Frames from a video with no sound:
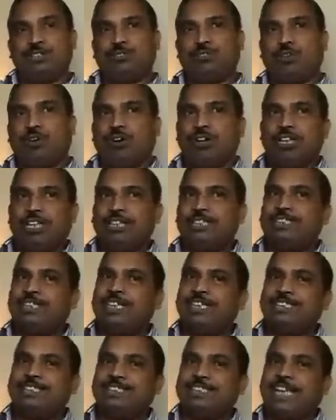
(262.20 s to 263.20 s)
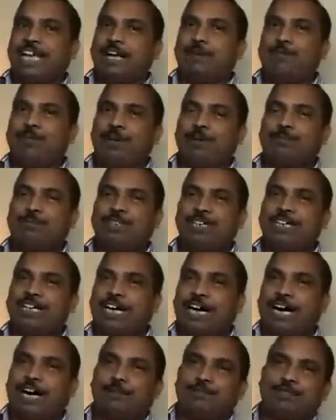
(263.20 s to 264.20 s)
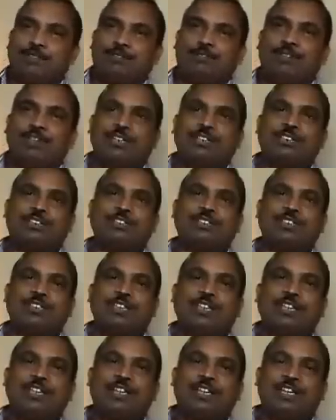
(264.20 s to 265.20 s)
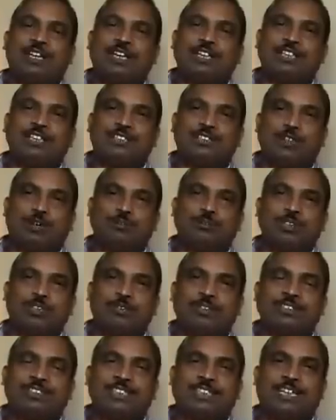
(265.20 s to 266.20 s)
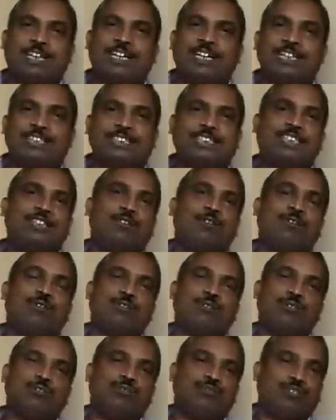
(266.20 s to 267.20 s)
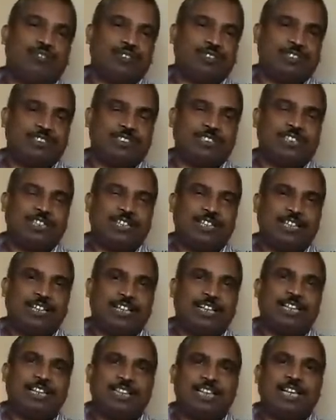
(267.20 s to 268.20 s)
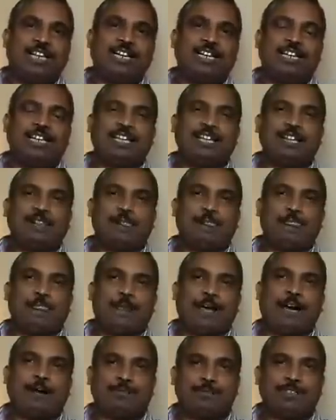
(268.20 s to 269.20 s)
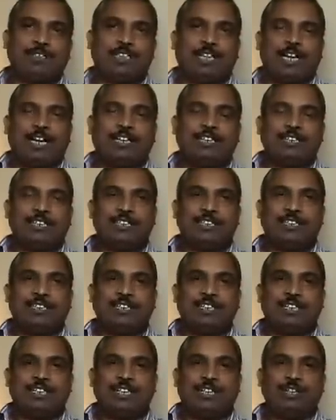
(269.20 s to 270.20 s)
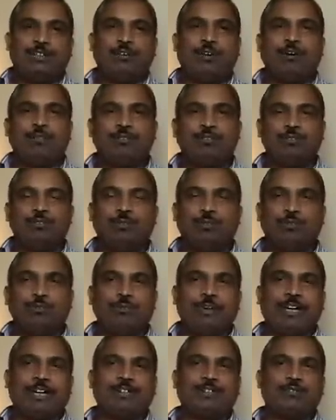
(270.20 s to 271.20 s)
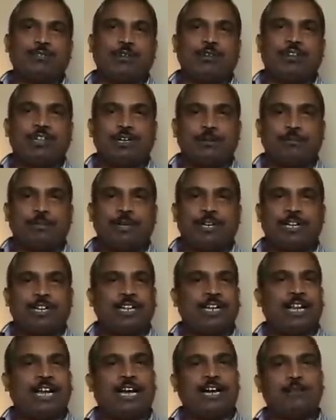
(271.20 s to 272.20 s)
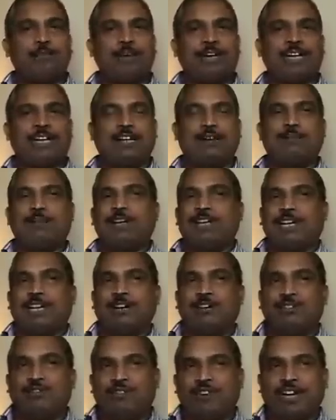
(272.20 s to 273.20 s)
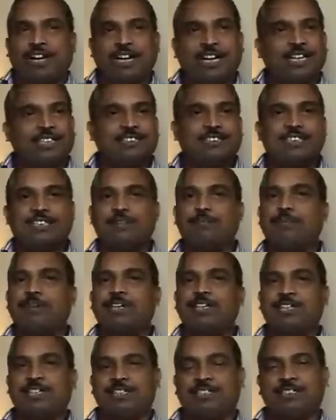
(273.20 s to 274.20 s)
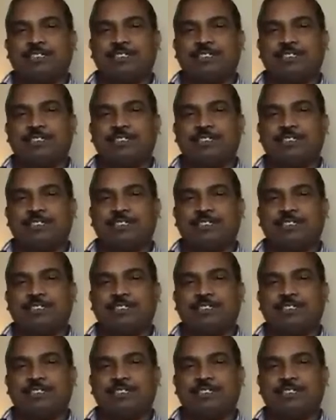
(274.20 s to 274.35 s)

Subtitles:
So all these things can be obtained afterwards. This observation and listening you have to do first. Then after that, you have to go back to our repertory and materia medica to finalize the remedy.